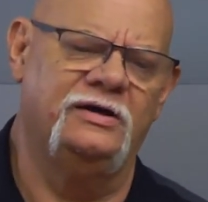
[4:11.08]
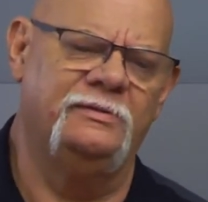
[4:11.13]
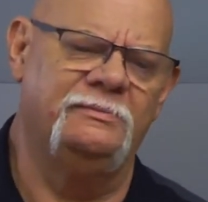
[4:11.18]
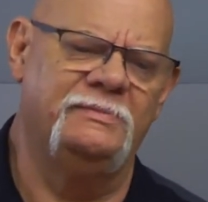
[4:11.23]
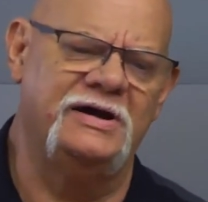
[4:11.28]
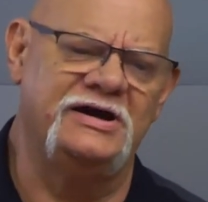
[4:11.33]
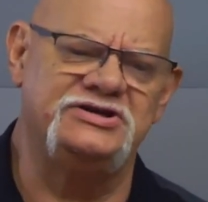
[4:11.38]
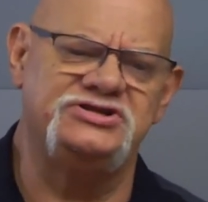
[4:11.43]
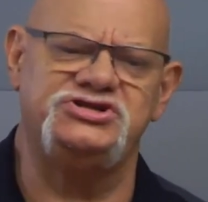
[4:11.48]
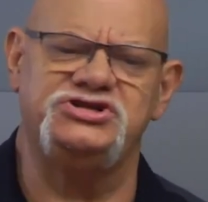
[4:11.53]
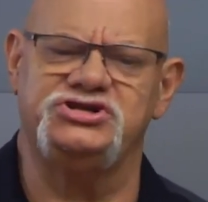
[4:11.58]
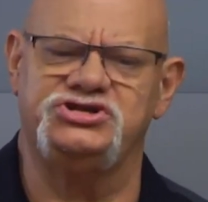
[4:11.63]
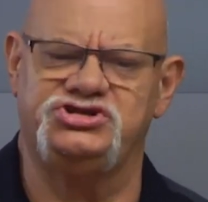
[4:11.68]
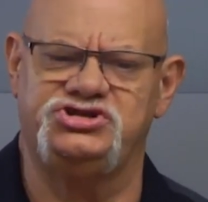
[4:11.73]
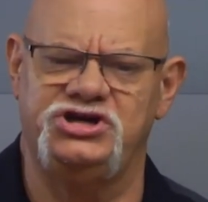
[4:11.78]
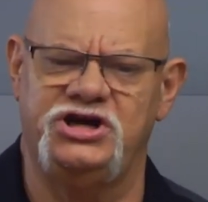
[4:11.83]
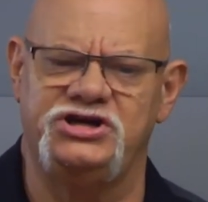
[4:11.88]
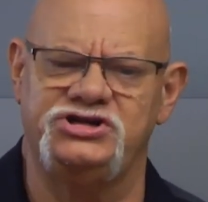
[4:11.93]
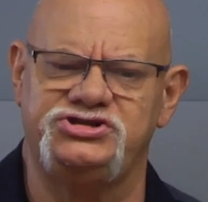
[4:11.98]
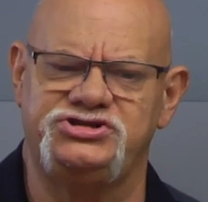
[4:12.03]
My
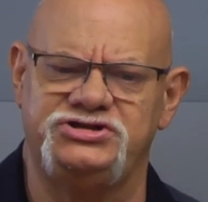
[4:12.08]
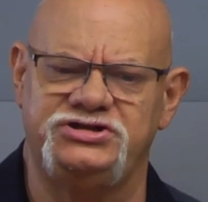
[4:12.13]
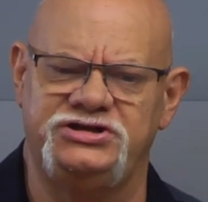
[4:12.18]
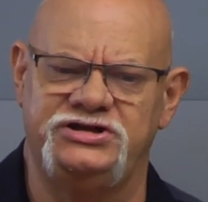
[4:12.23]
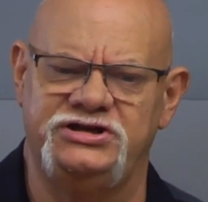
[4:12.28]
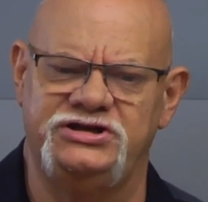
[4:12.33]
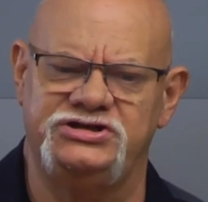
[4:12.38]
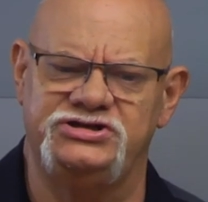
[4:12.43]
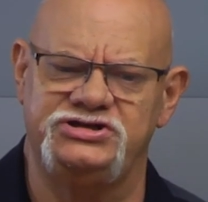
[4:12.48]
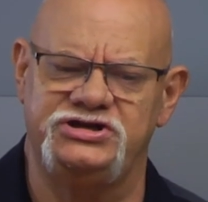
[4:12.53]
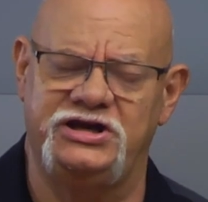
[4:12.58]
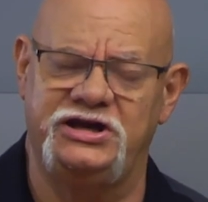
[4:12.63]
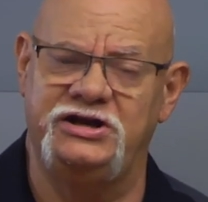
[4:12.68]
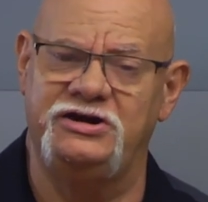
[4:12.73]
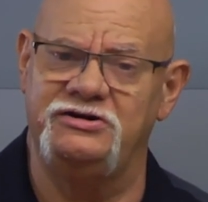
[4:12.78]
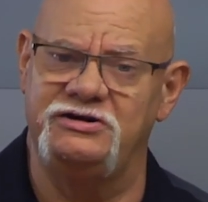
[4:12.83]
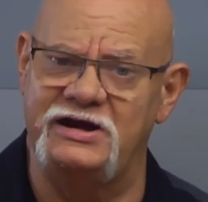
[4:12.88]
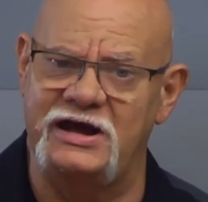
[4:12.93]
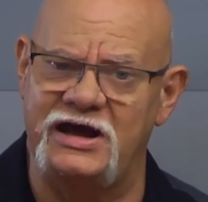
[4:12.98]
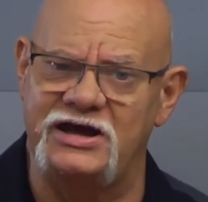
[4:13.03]
suggestion is
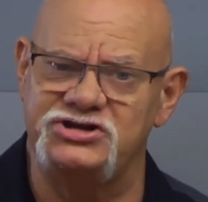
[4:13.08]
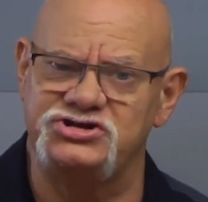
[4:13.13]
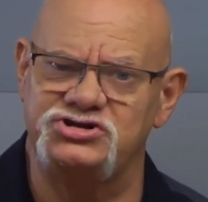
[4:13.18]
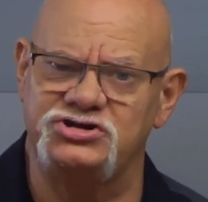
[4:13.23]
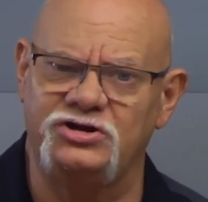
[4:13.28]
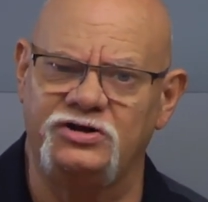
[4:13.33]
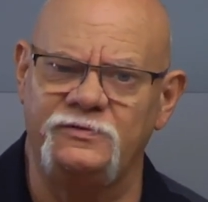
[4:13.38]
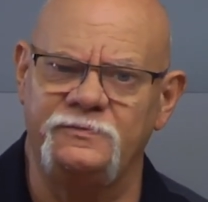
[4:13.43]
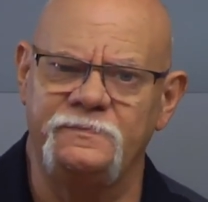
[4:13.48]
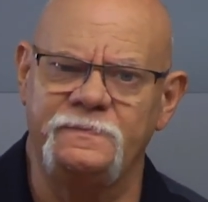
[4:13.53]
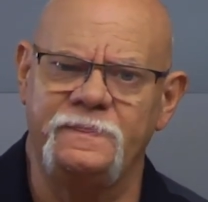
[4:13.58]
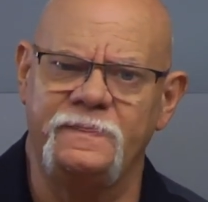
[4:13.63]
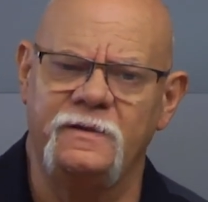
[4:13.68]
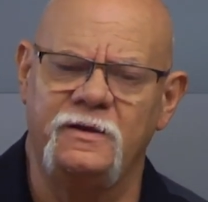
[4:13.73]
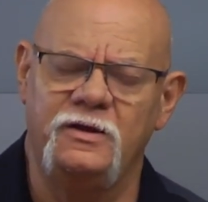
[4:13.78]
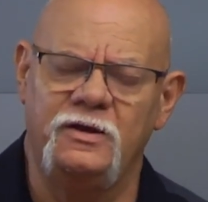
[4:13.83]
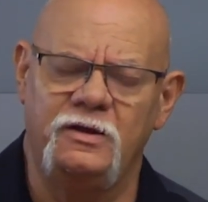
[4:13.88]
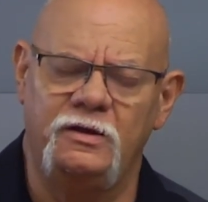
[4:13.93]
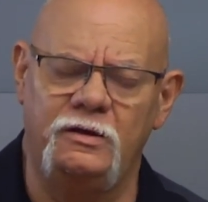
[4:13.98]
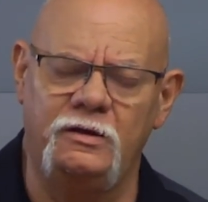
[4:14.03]
International
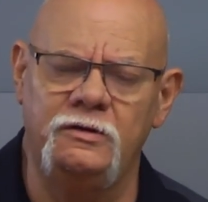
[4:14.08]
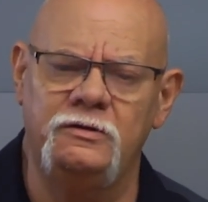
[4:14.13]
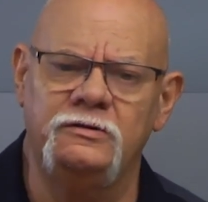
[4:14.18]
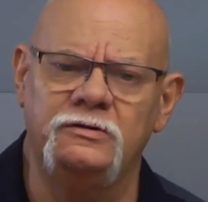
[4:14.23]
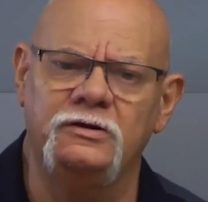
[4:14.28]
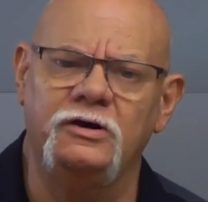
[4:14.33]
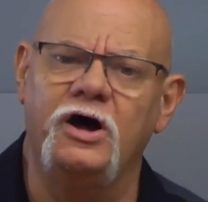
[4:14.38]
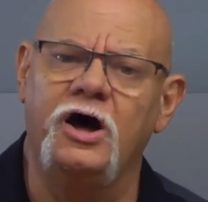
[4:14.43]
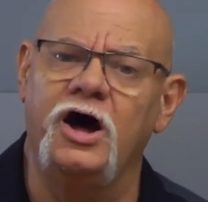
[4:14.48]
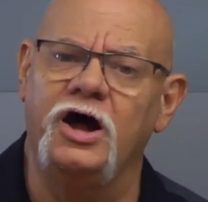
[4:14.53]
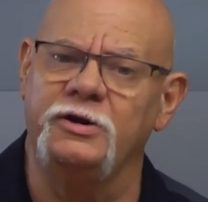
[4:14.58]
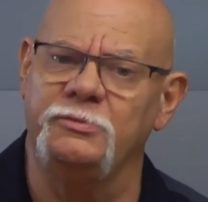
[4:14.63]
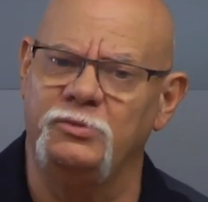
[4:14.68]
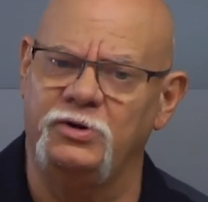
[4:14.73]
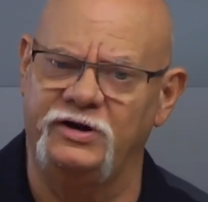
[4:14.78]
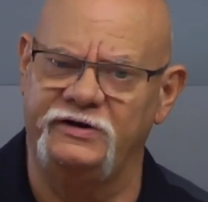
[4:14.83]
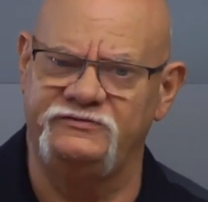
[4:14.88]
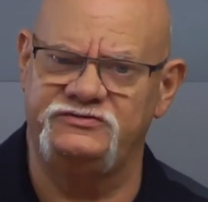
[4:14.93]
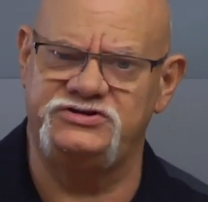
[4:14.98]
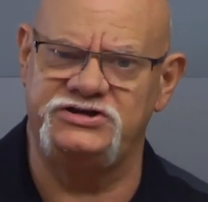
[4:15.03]

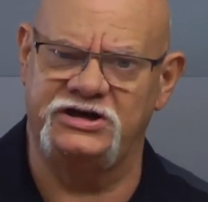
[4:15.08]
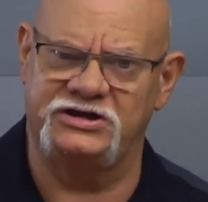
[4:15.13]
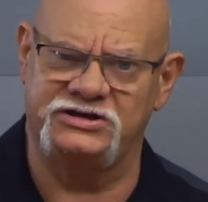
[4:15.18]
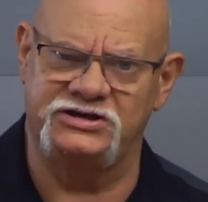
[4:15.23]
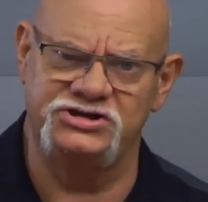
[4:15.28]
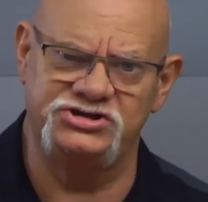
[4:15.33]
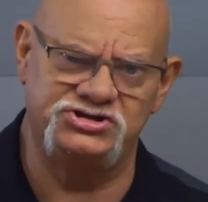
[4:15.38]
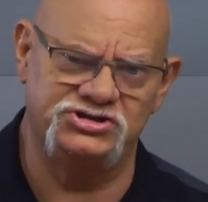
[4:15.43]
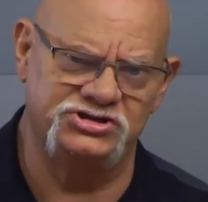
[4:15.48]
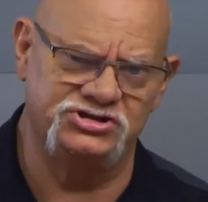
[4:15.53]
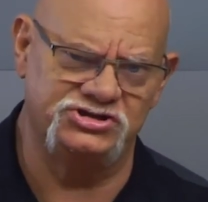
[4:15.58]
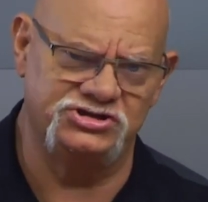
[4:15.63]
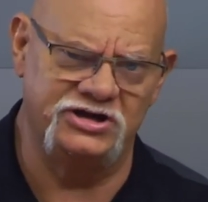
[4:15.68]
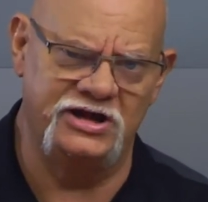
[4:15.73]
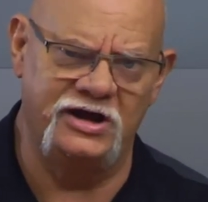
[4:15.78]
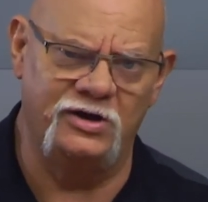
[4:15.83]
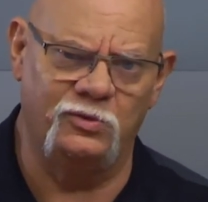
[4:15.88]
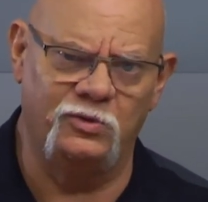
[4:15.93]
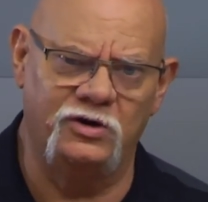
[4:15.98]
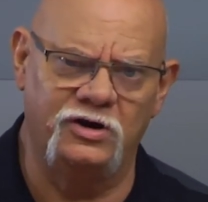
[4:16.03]
Automotive Technicians
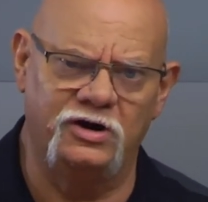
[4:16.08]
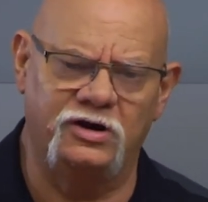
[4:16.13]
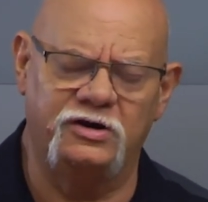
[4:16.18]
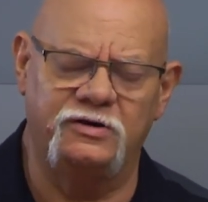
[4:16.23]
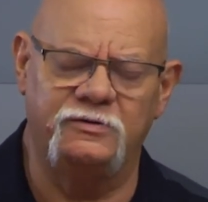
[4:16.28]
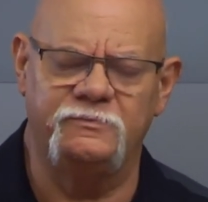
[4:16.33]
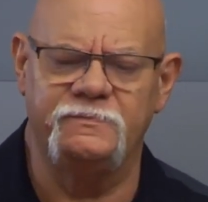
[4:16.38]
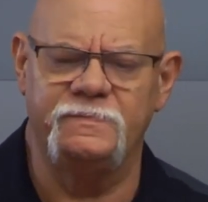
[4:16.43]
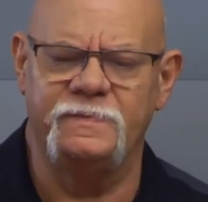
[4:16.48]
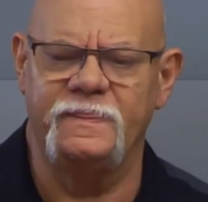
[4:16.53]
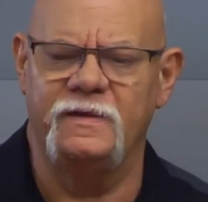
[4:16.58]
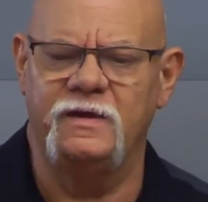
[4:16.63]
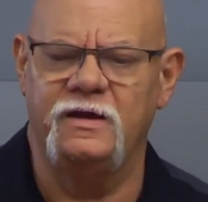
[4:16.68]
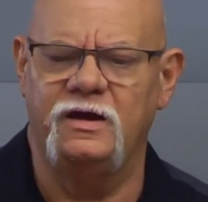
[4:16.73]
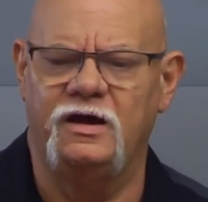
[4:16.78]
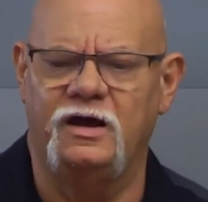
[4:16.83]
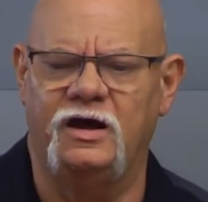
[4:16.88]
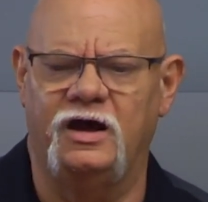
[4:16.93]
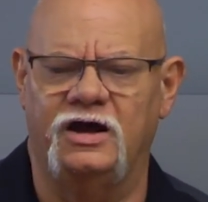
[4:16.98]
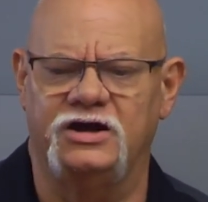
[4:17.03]
Network,
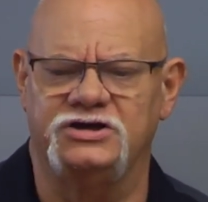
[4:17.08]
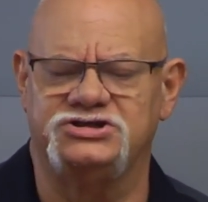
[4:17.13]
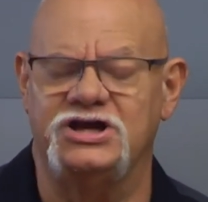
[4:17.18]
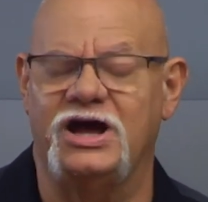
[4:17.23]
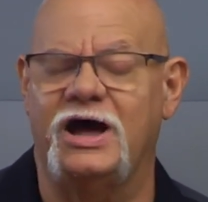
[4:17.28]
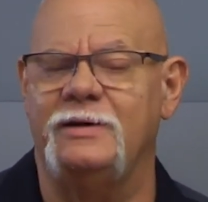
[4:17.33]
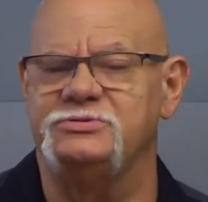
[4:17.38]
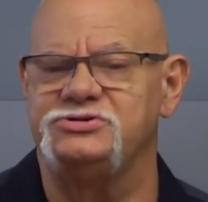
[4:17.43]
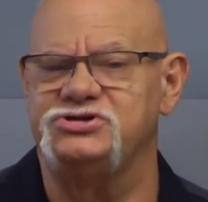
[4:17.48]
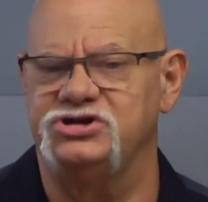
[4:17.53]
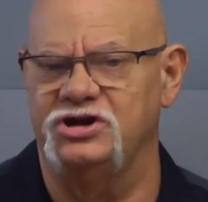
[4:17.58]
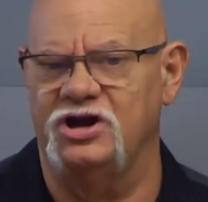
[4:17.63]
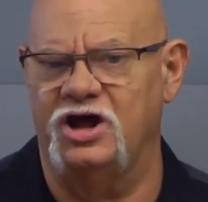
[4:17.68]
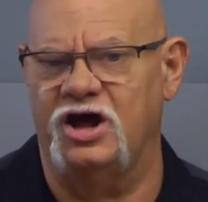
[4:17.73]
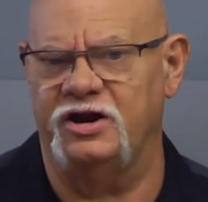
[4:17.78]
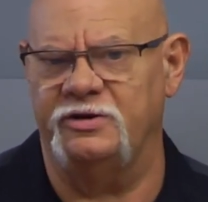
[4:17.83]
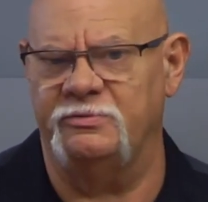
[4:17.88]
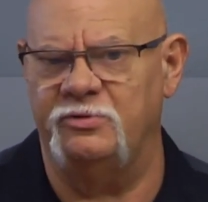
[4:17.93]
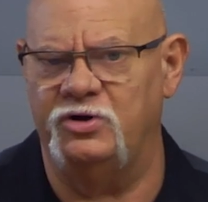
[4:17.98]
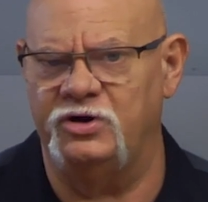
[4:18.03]
Thompson
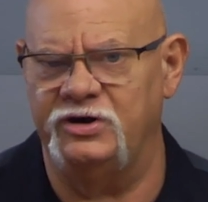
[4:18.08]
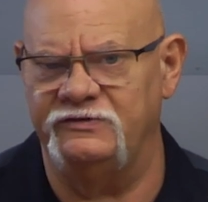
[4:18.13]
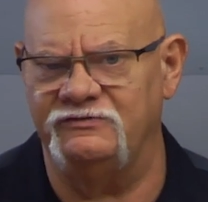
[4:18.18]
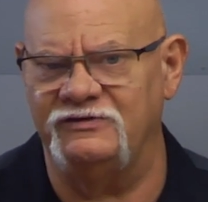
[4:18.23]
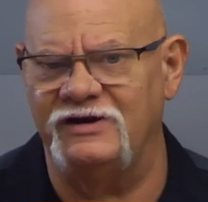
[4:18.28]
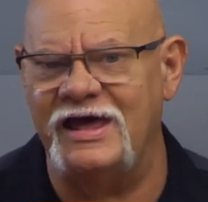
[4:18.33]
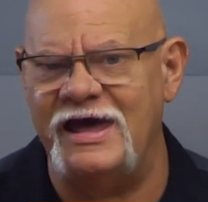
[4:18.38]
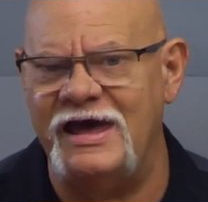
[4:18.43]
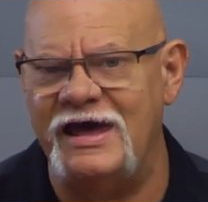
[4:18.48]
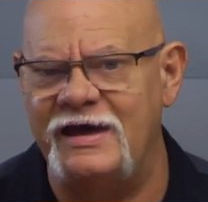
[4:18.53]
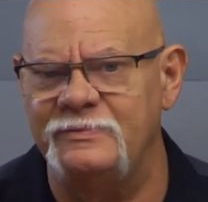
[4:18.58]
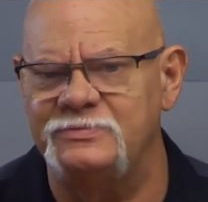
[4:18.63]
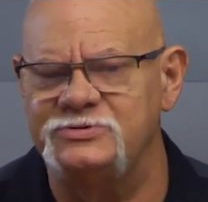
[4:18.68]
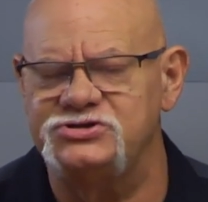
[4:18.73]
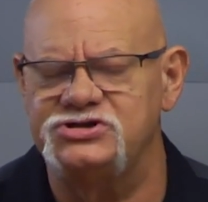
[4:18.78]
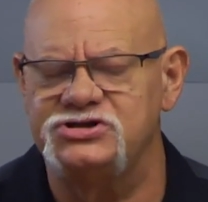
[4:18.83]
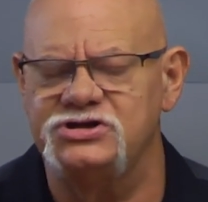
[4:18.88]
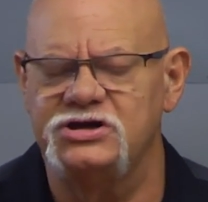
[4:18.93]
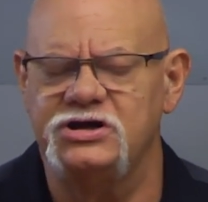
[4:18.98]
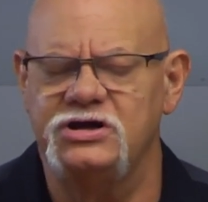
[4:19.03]
Automotive
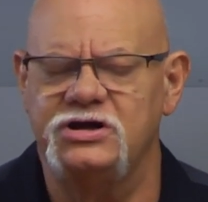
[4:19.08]
Labs.